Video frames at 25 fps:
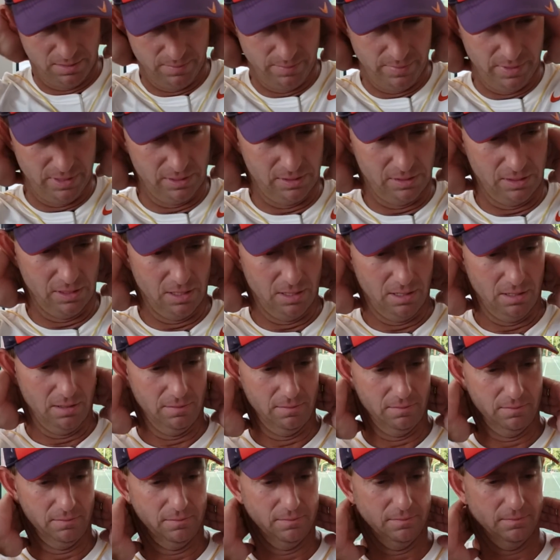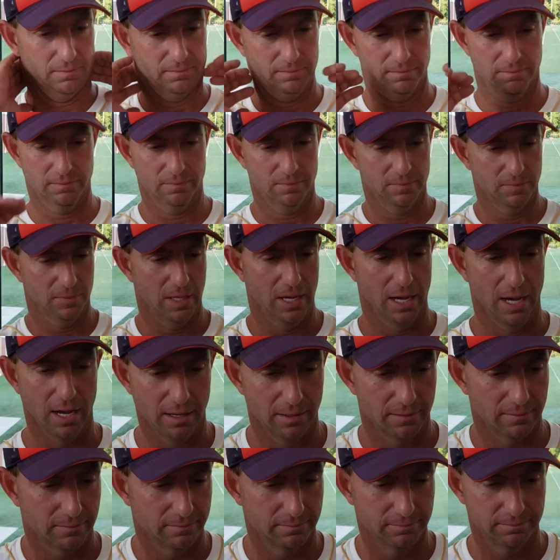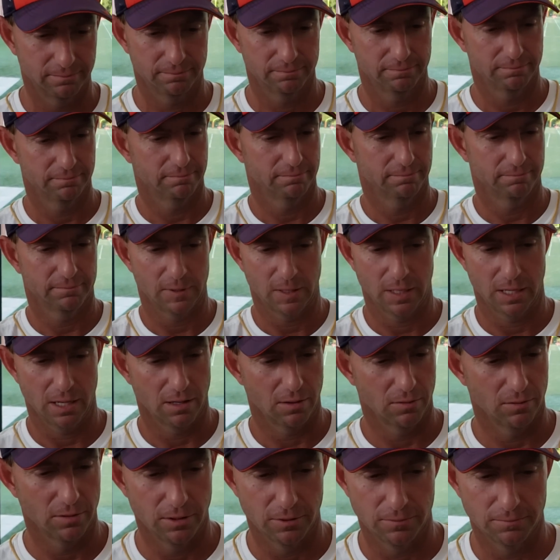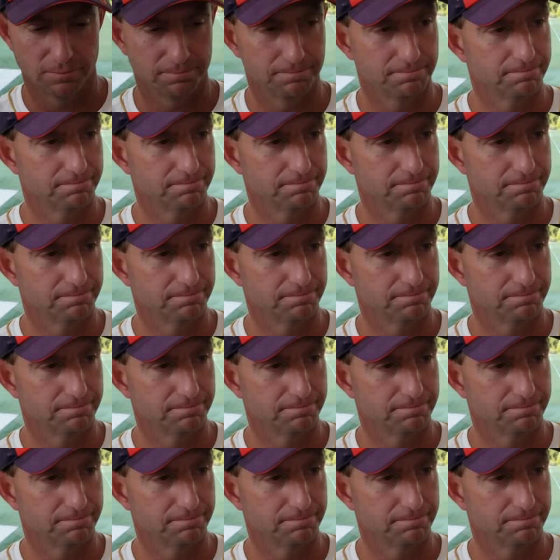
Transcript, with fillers: But it's uh, IMG against yeah. Grayson. Yeah, I don't know.